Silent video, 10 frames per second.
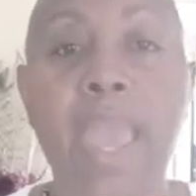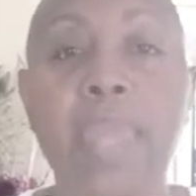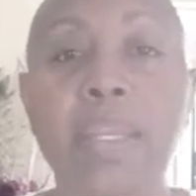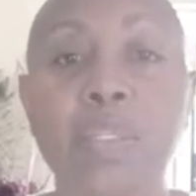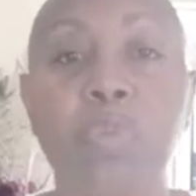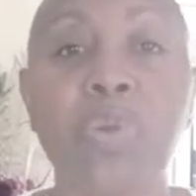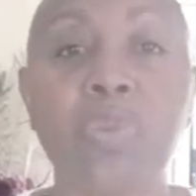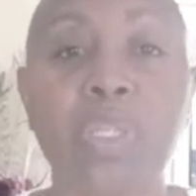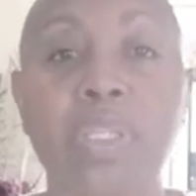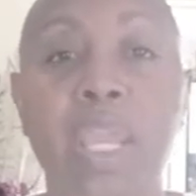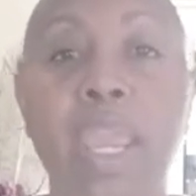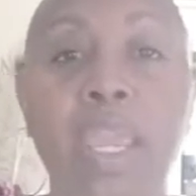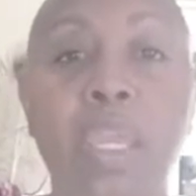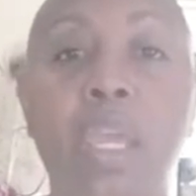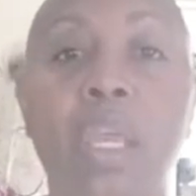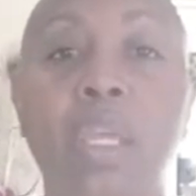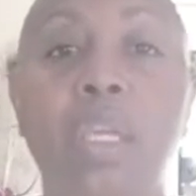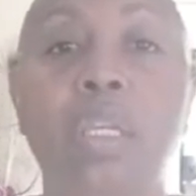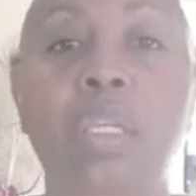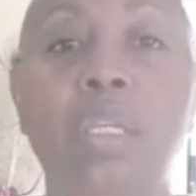And as opposed to saying
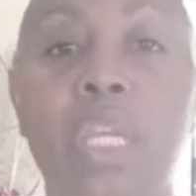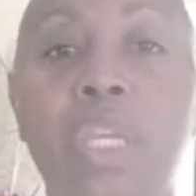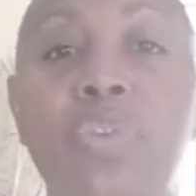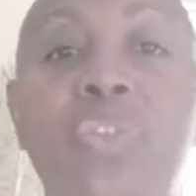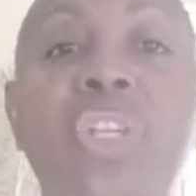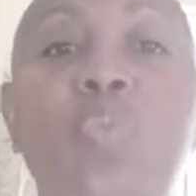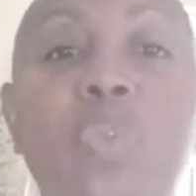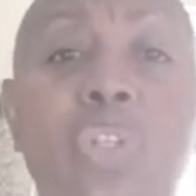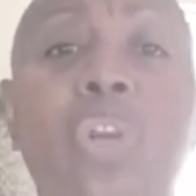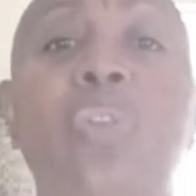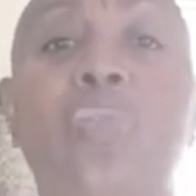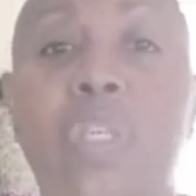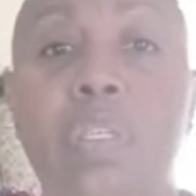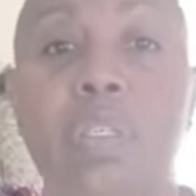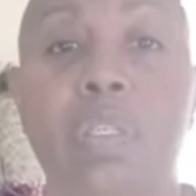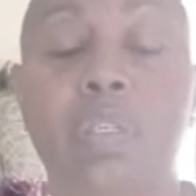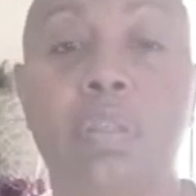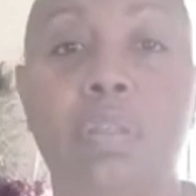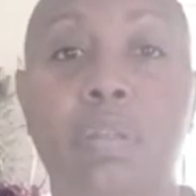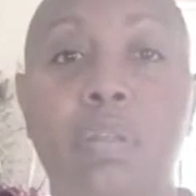he or she was nervous
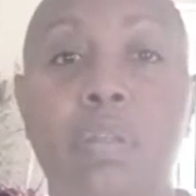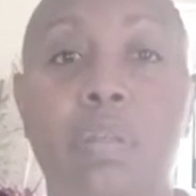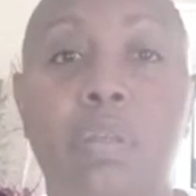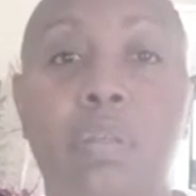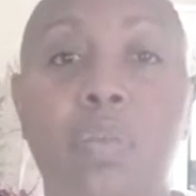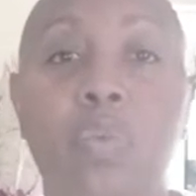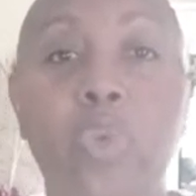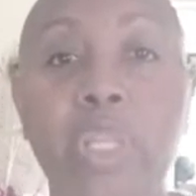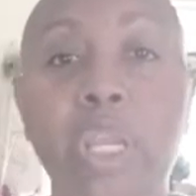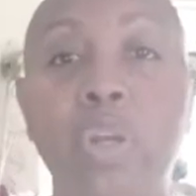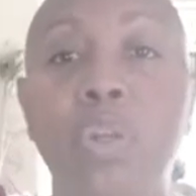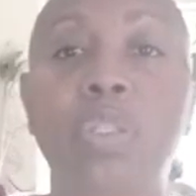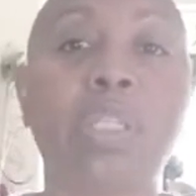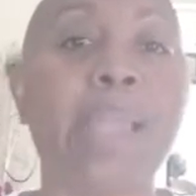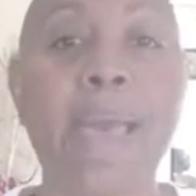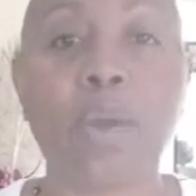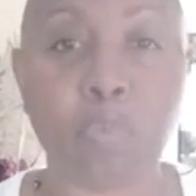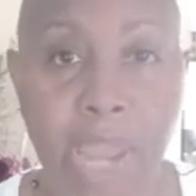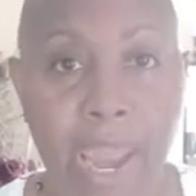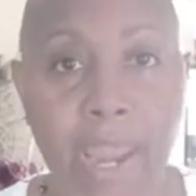when they heard the loud
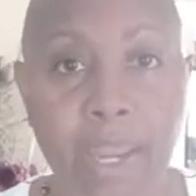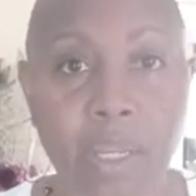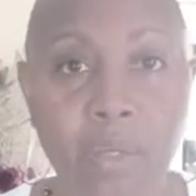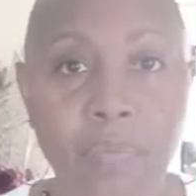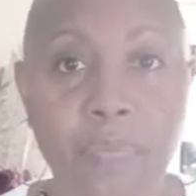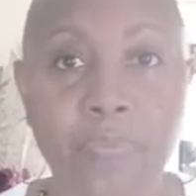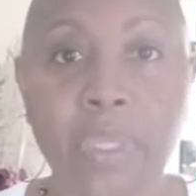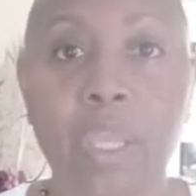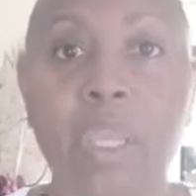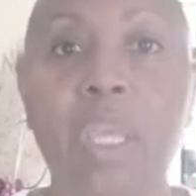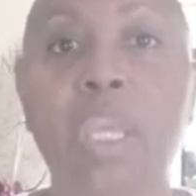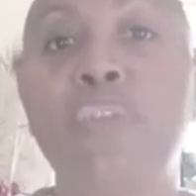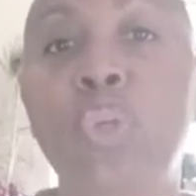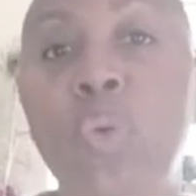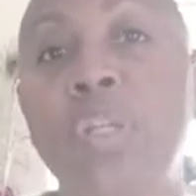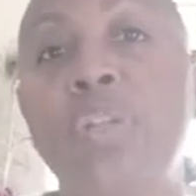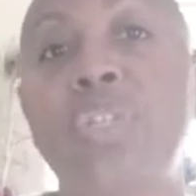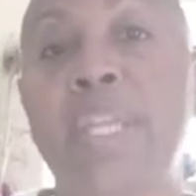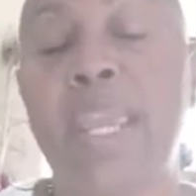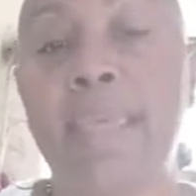bang, if you
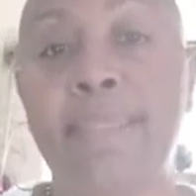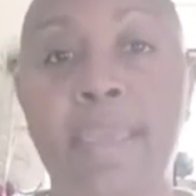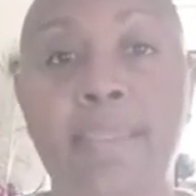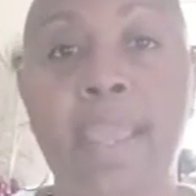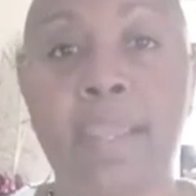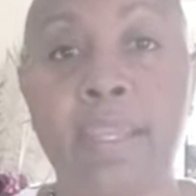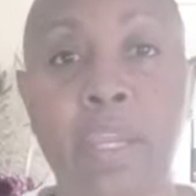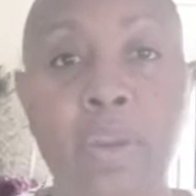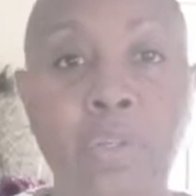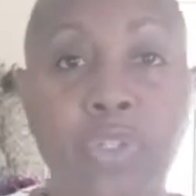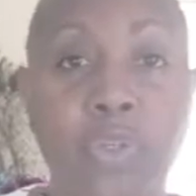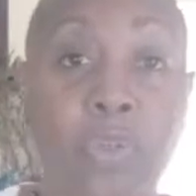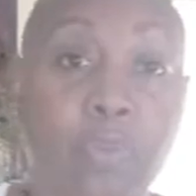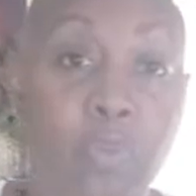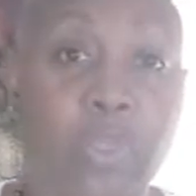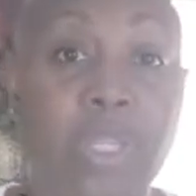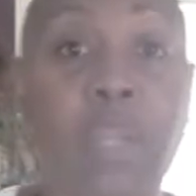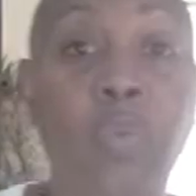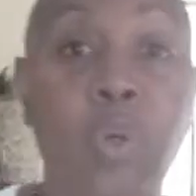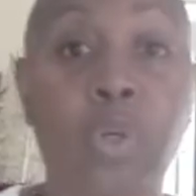understand that that character, when
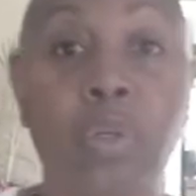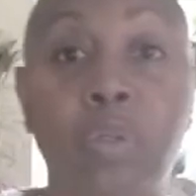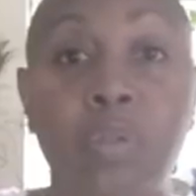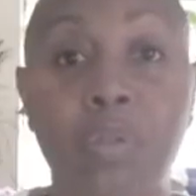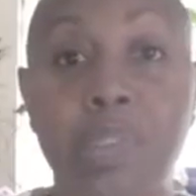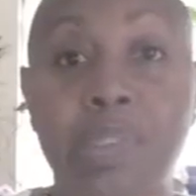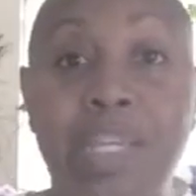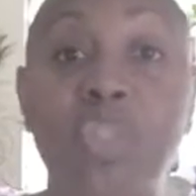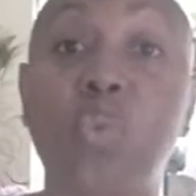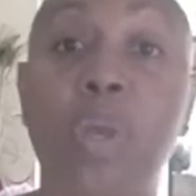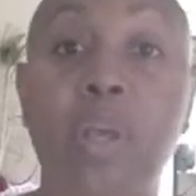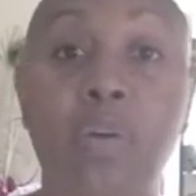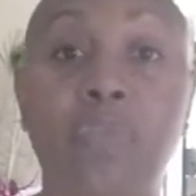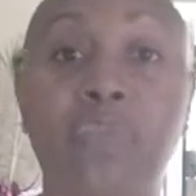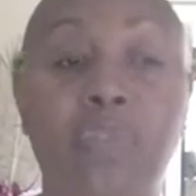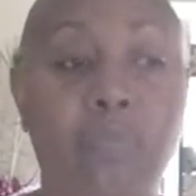they were, say, 12,